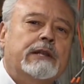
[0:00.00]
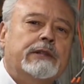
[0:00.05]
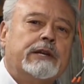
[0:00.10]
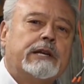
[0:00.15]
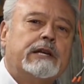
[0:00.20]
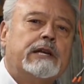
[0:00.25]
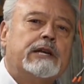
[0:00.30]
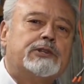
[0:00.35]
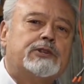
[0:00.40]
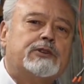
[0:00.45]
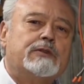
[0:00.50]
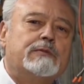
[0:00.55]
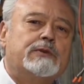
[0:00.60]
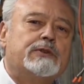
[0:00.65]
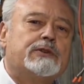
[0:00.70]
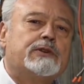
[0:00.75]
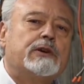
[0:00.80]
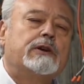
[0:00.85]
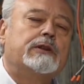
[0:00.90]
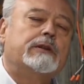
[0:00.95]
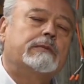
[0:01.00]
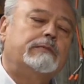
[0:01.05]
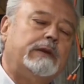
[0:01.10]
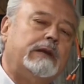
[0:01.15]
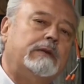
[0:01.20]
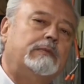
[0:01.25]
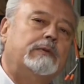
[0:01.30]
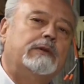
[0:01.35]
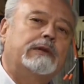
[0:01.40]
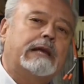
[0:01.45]
The customers are the
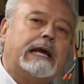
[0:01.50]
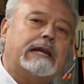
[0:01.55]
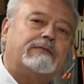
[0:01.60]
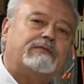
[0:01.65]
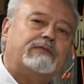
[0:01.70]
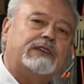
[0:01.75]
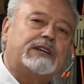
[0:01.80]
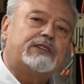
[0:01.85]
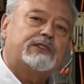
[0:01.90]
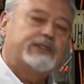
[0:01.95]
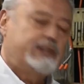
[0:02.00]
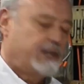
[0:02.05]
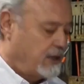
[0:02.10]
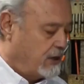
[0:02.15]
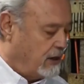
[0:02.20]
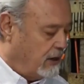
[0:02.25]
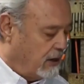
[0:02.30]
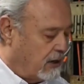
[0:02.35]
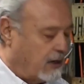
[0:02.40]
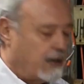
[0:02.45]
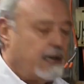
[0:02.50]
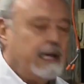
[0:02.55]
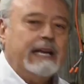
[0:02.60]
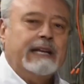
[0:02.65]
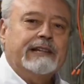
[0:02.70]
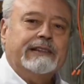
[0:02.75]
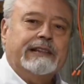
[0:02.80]
people that I'd fix their car.